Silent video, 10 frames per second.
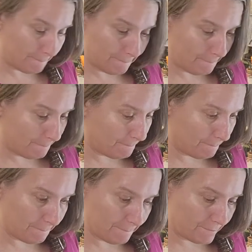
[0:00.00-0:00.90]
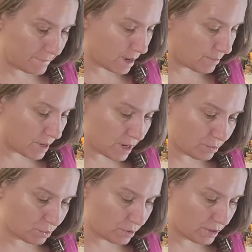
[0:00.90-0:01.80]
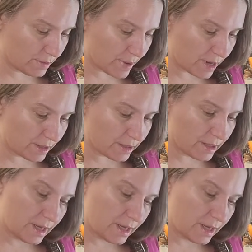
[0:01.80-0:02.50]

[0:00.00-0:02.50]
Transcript: I'm not worried about it.